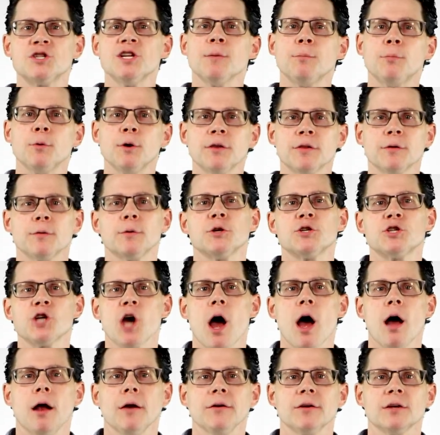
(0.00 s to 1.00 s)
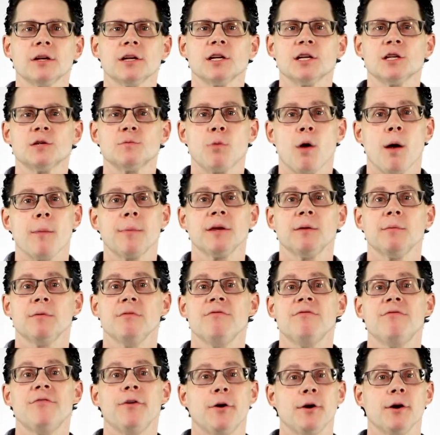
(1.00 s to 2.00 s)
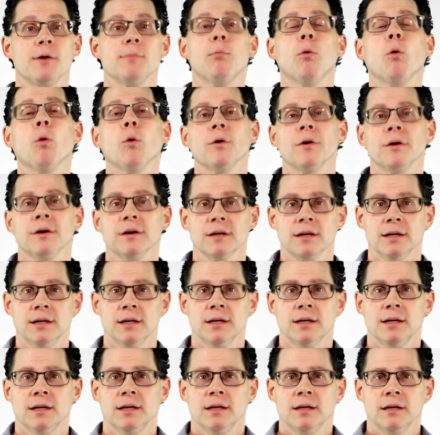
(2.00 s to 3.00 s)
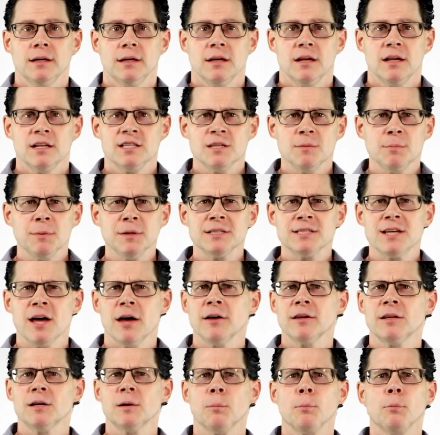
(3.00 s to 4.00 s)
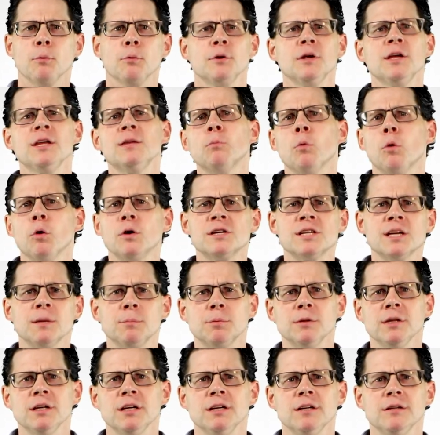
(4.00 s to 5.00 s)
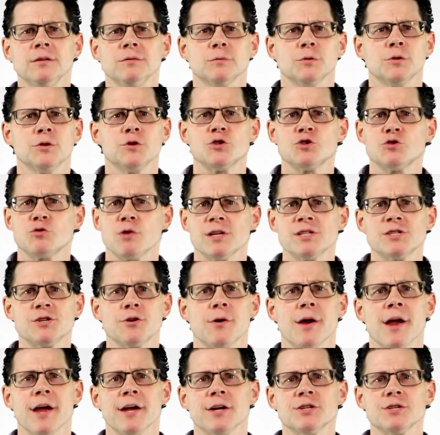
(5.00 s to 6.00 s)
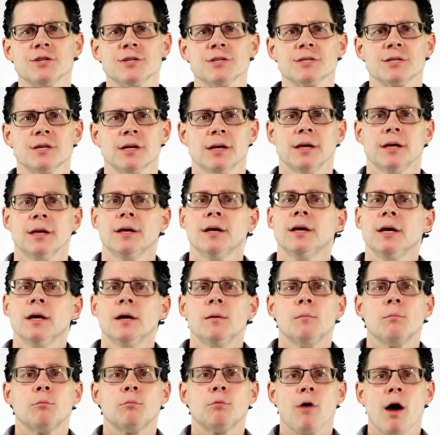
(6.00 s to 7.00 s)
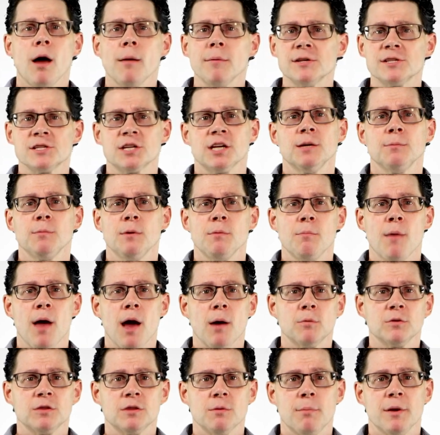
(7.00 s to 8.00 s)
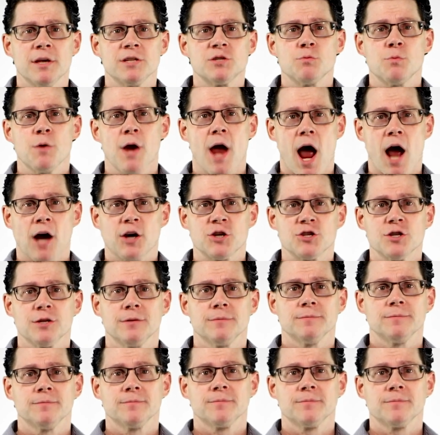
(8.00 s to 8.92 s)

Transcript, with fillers: deep breathing your child is probably going to be very important. Simply telling them to breathe more deeply when they're stressed or anxious probably isn't going to be met with the best reaction.